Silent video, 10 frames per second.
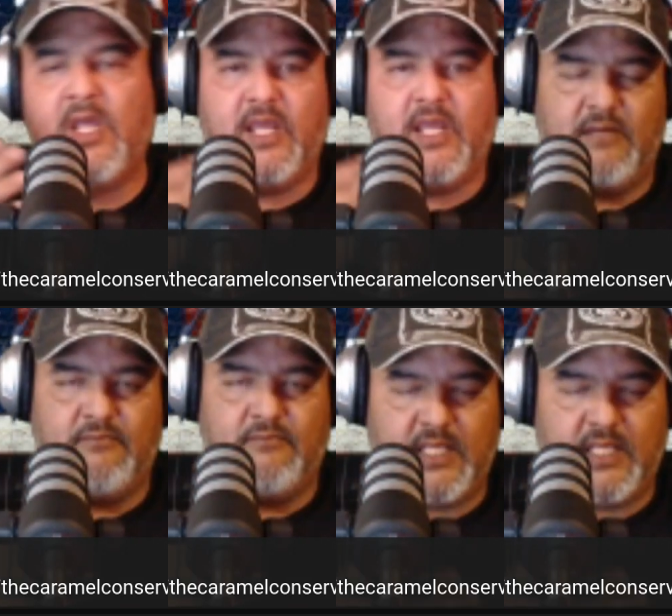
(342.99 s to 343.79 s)
and
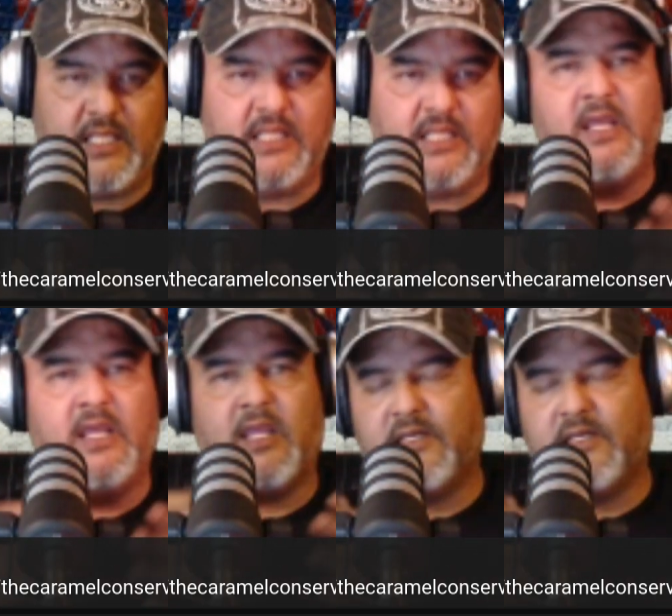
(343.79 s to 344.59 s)
others to
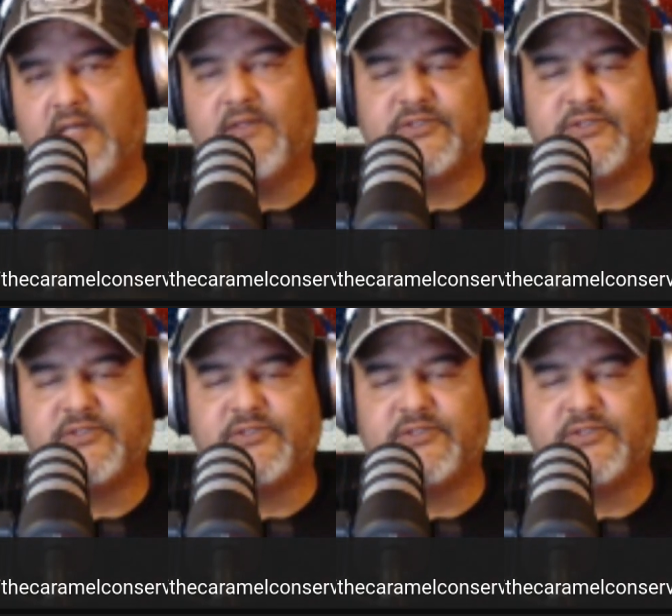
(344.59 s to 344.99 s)
collaborate.